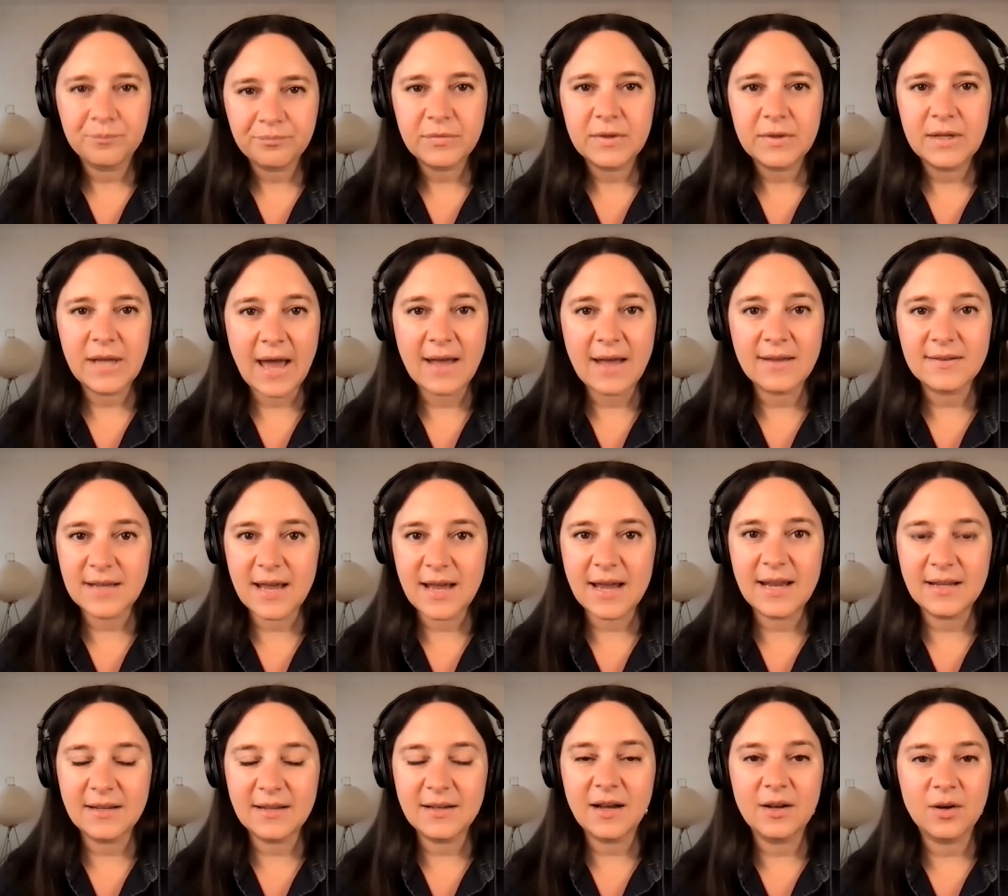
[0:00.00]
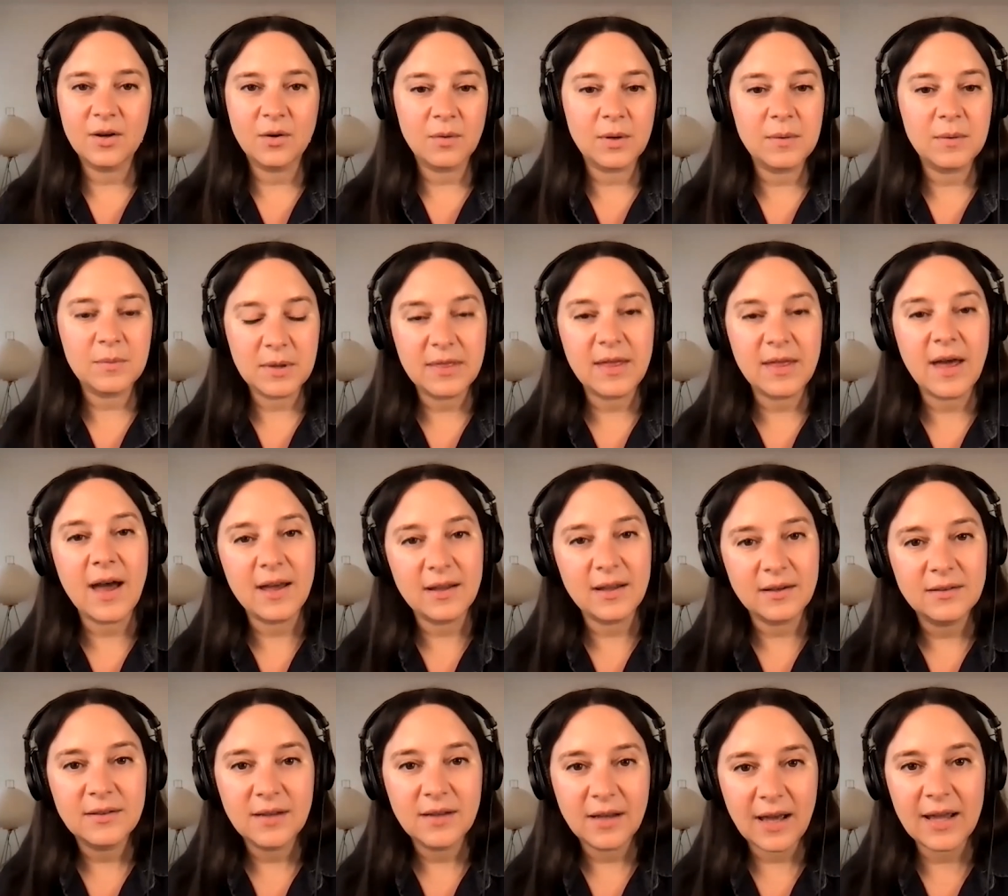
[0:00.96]
Yes, I agree with
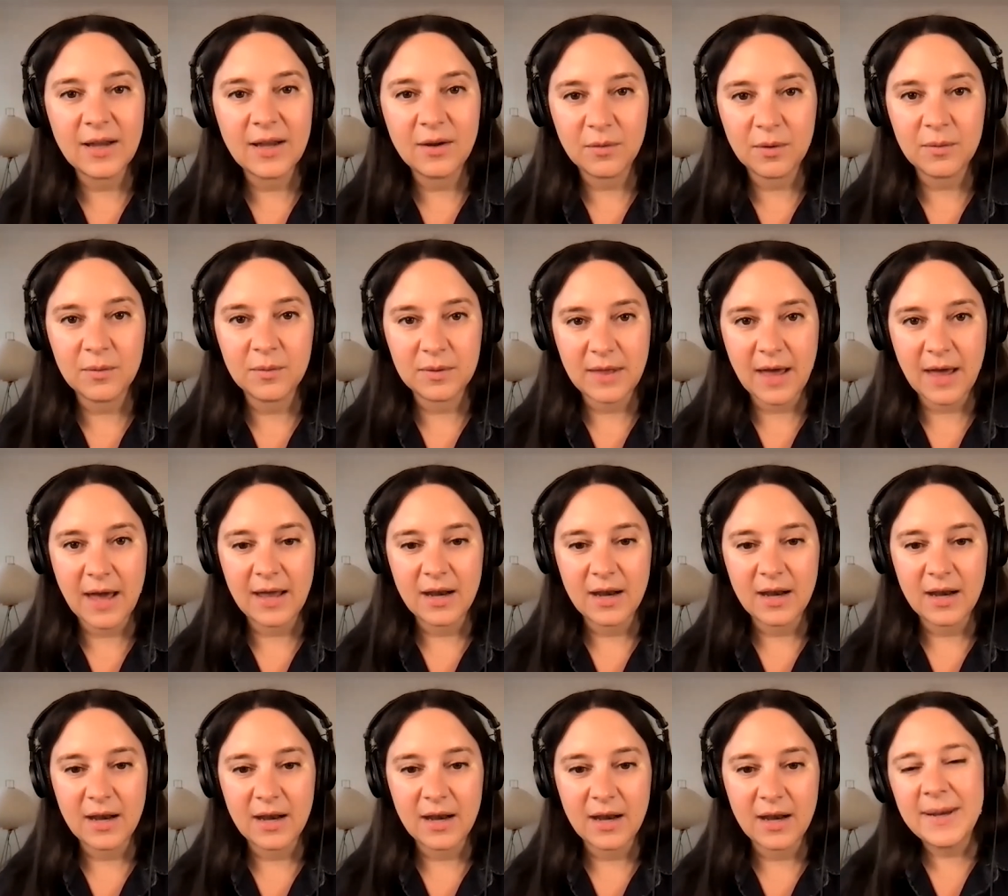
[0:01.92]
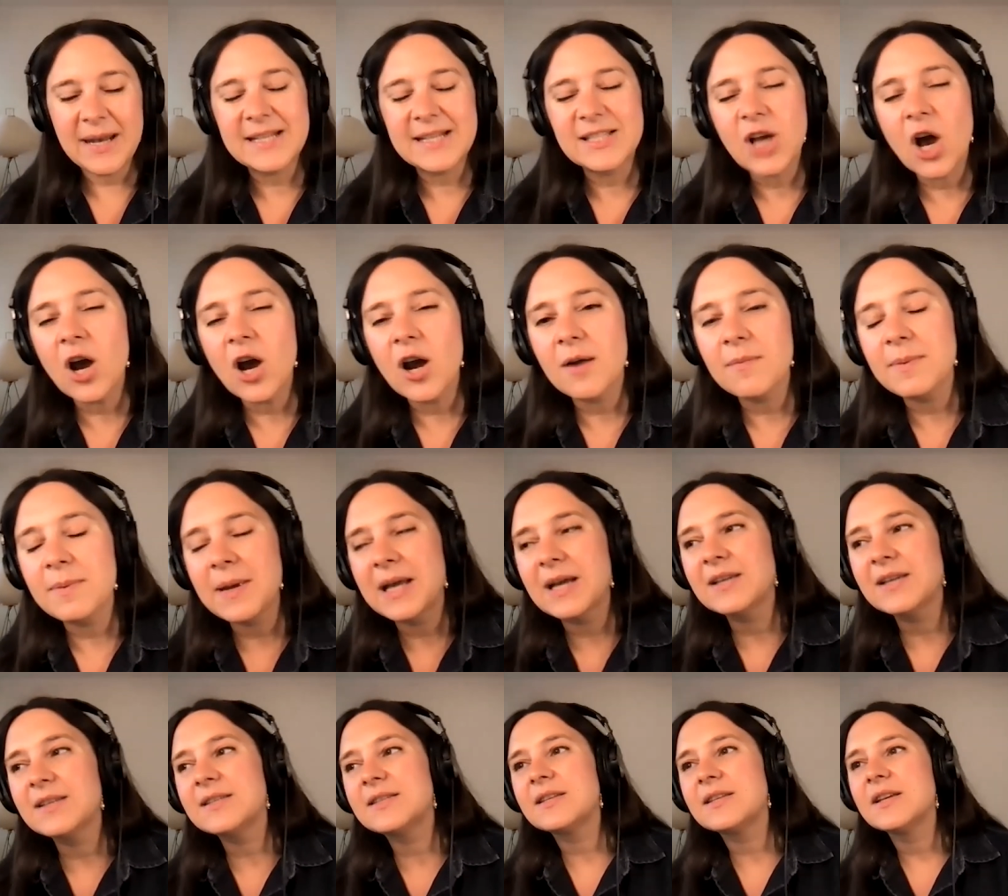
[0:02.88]
that. I agree with that. But it's hard
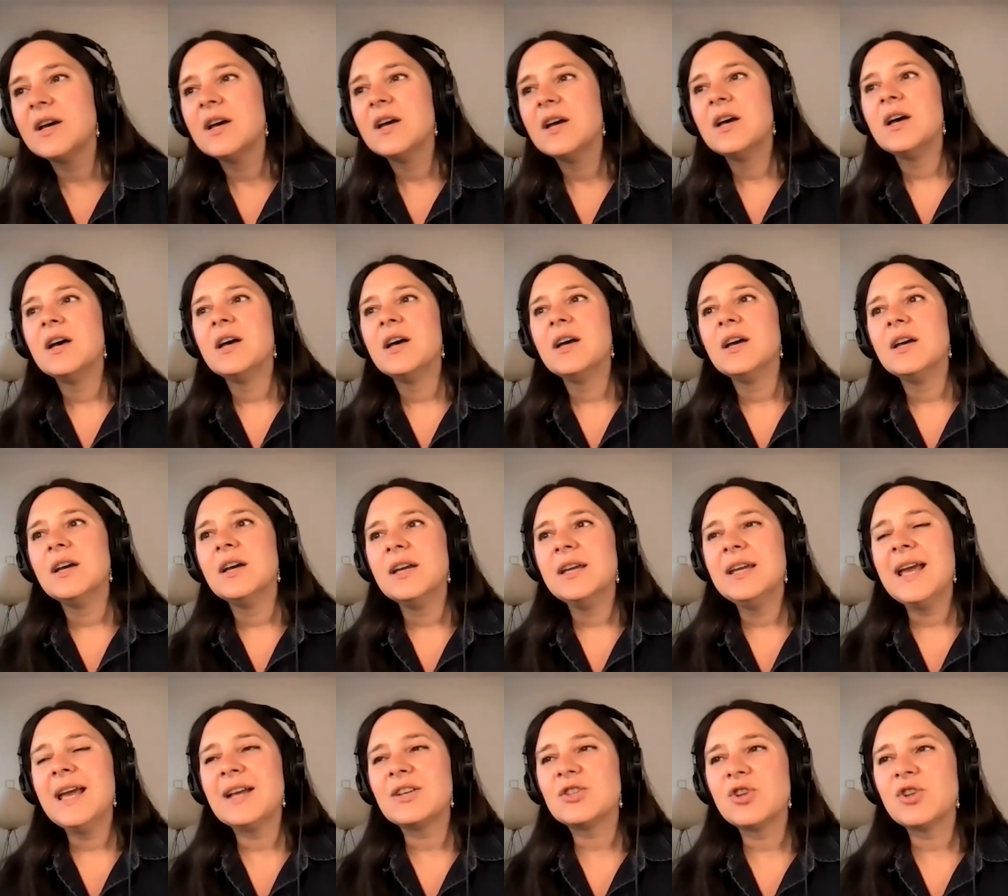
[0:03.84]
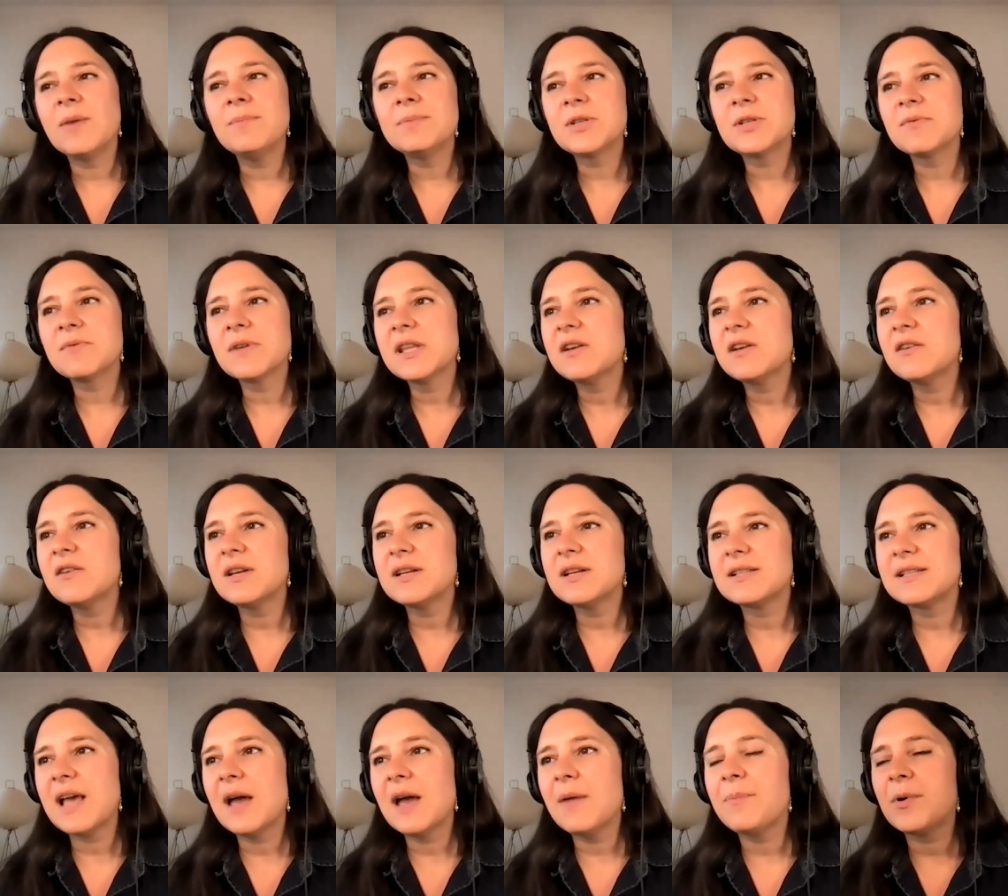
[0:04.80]
because yeah, Trump's a really good
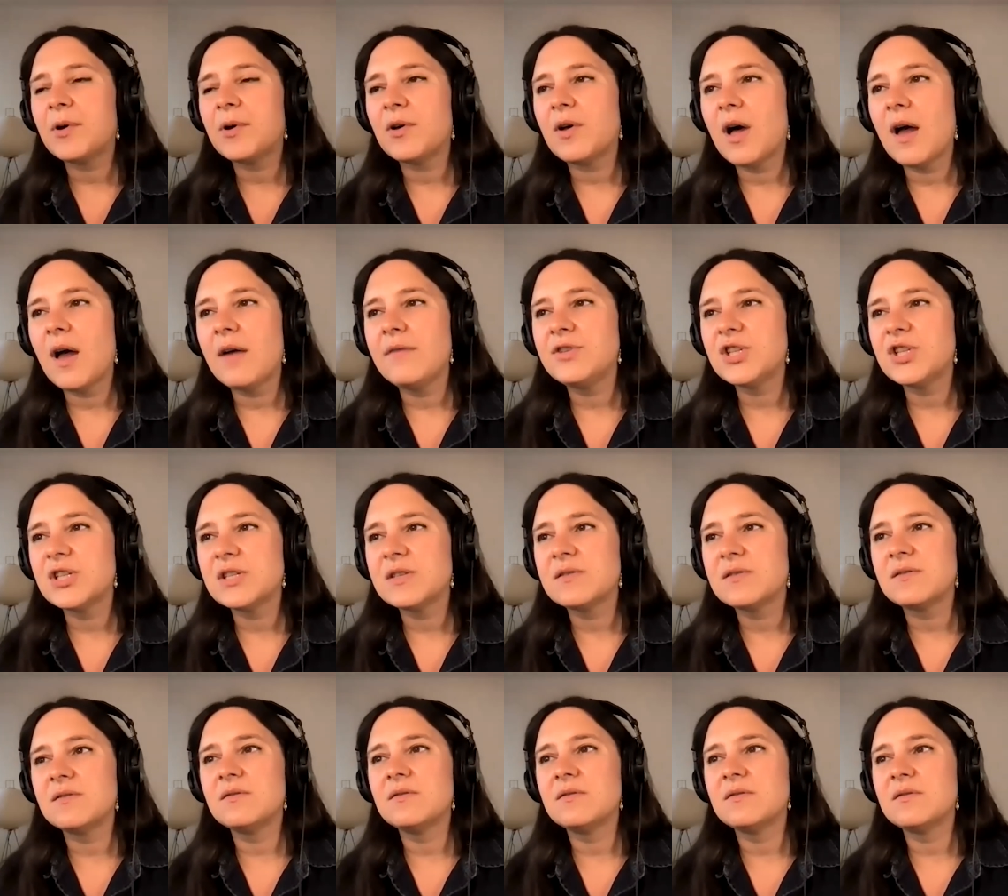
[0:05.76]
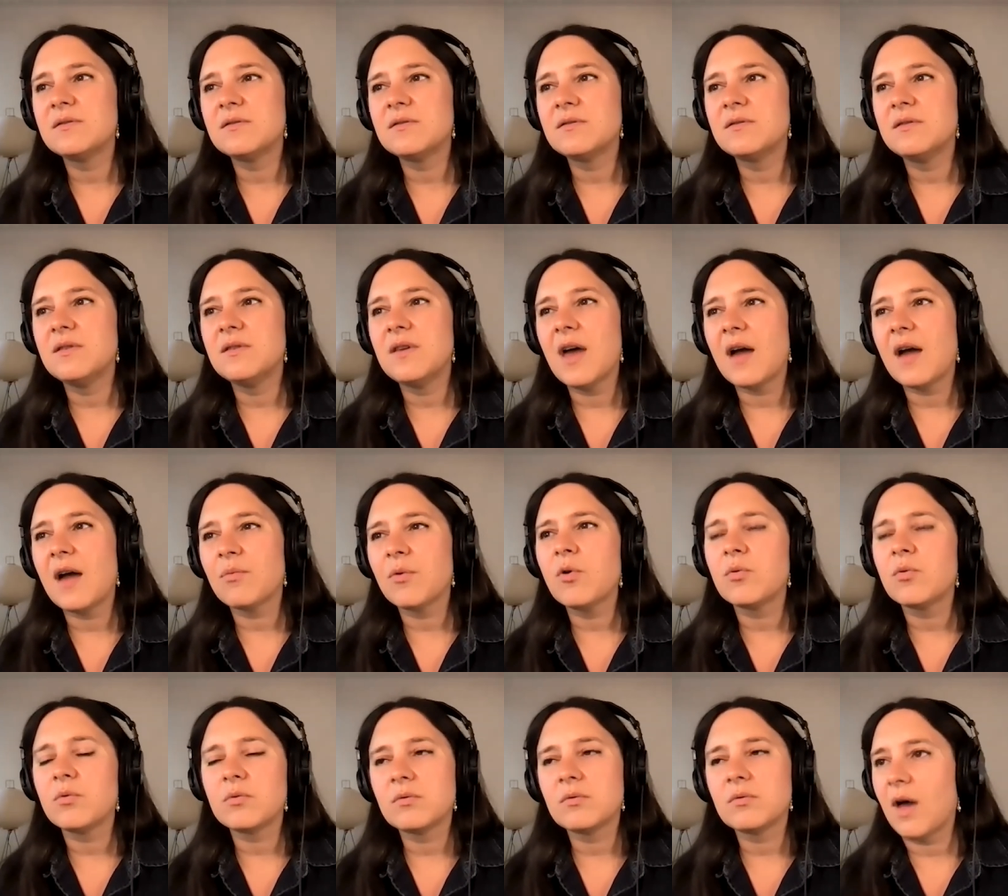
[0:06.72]
example. I've just I
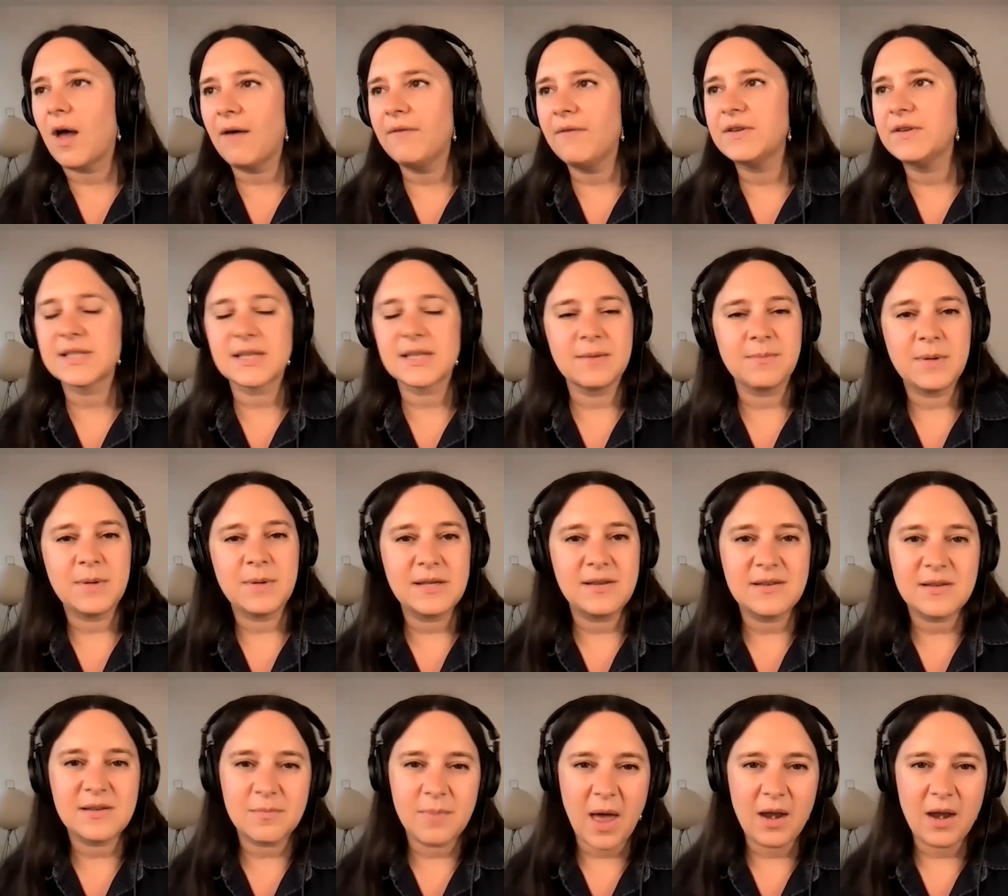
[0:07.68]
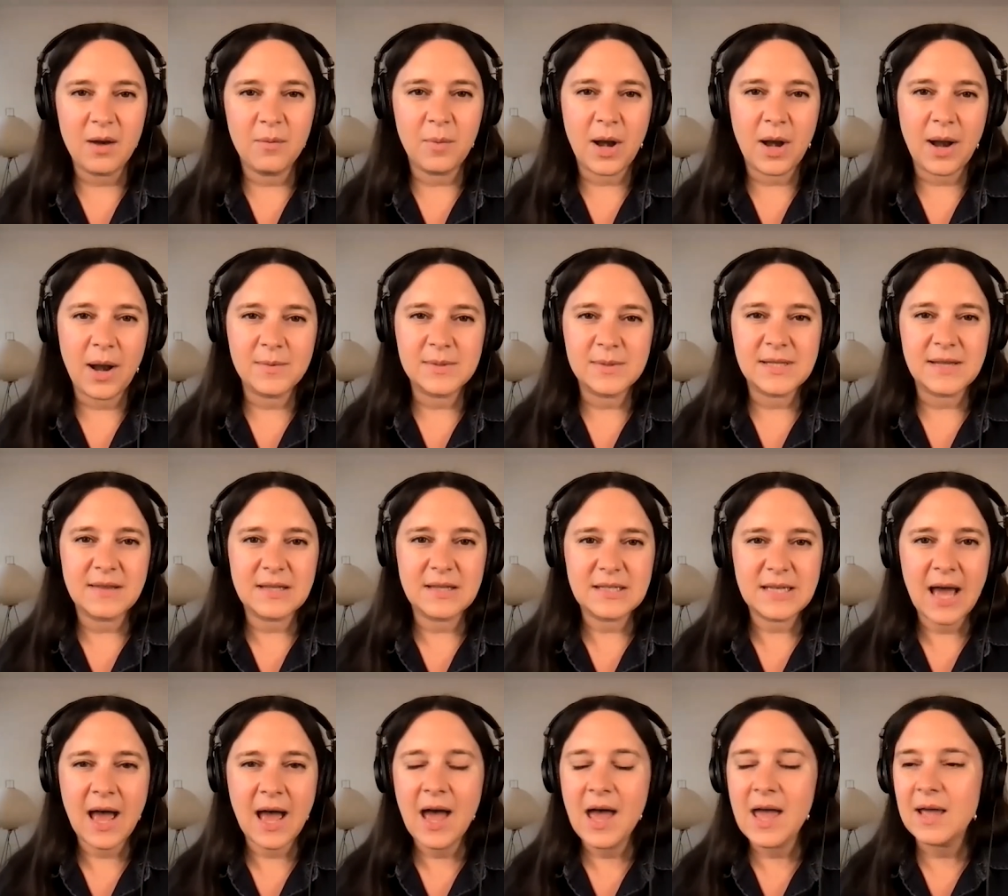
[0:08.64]
wrote obviously pieces about him when I was at the
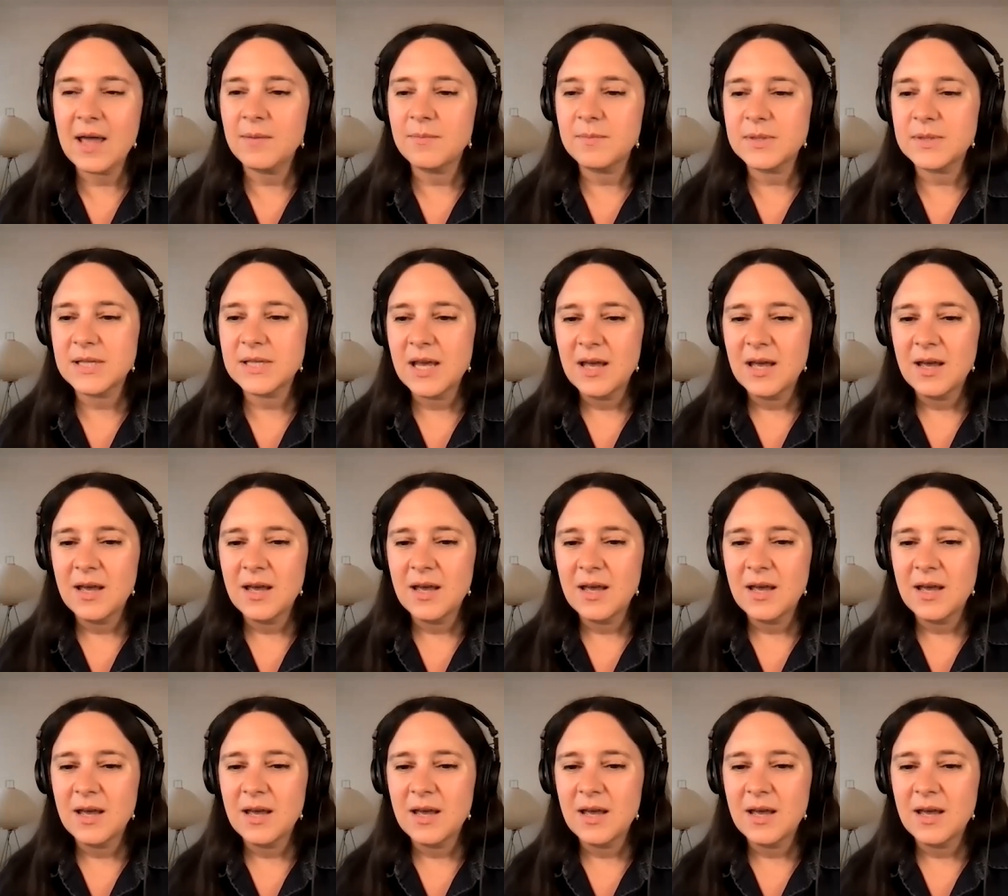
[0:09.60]
Times,